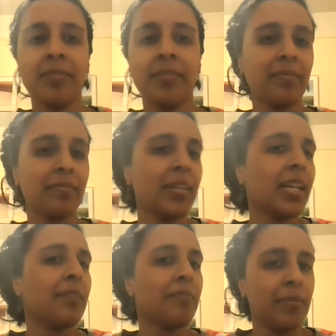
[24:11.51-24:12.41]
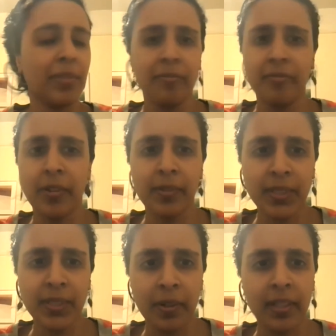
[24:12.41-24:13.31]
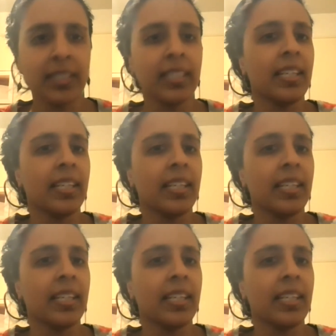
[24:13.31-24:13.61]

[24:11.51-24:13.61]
and maybe folks who are